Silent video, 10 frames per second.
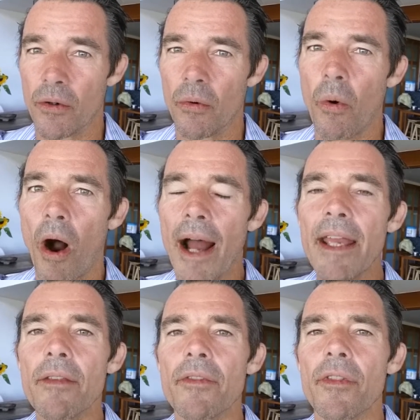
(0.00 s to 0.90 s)

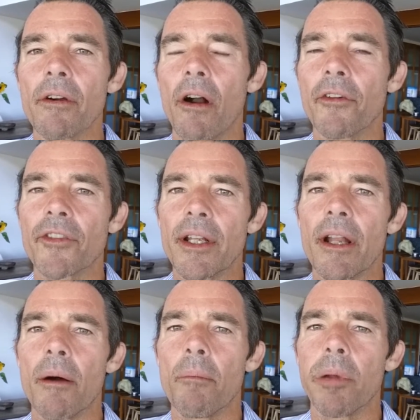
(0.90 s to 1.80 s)
Why? There are
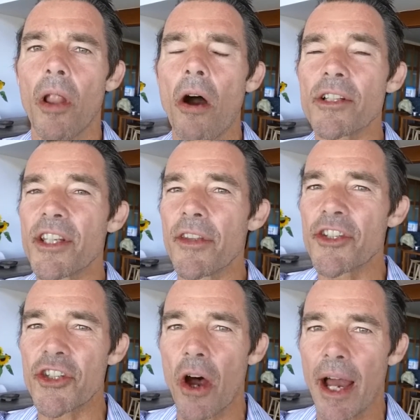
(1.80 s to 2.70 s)
often blocks in the
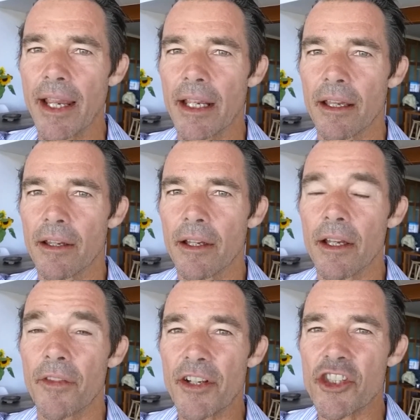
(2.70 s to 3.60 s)
psyche
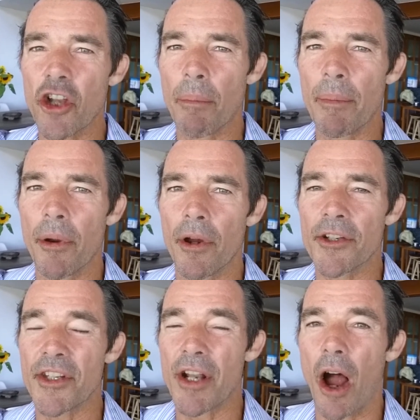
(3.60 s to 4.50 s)
that stop a
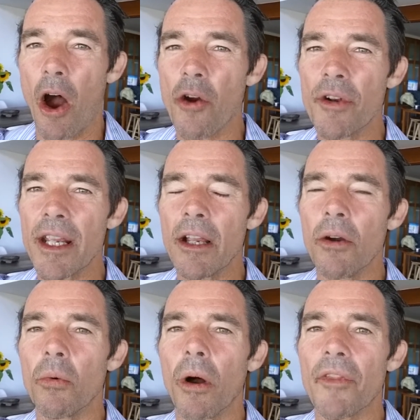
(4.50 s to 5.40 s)
person owning
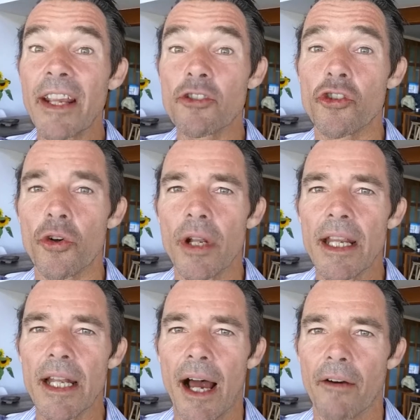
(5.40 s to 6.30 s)
what they
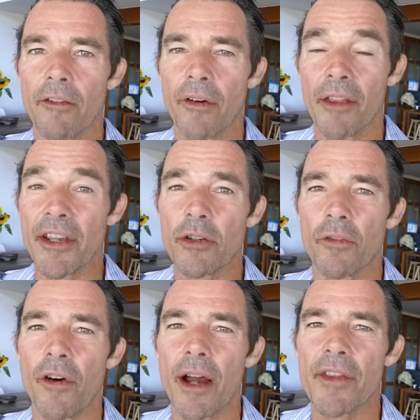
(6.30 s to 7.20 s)
truly love. I think you'll
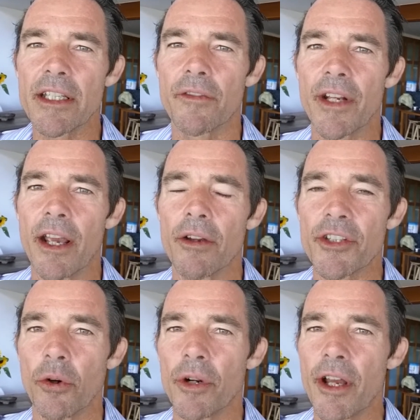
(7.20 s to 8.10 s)
find these videos
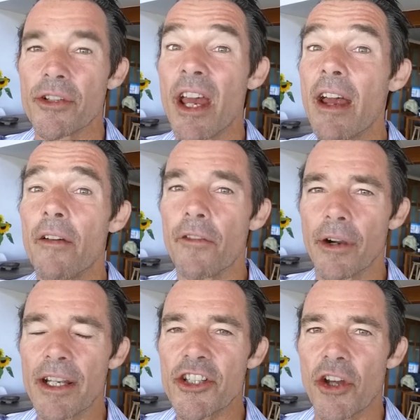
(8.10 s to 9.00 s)
and audios
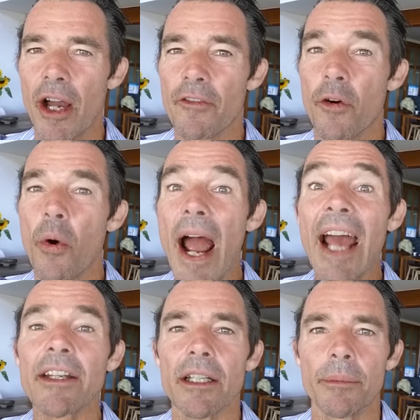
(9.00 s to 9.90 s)
very insightful
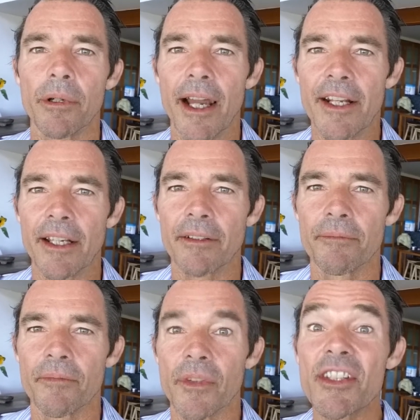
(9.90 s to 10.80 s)
and liberating.
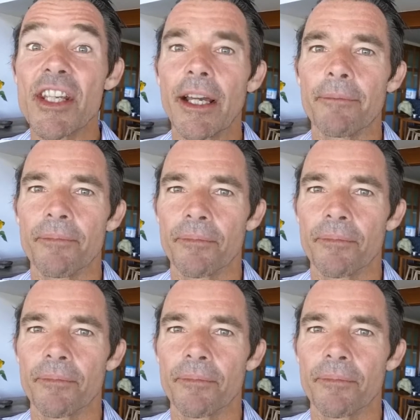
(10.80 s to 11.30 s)
See ya.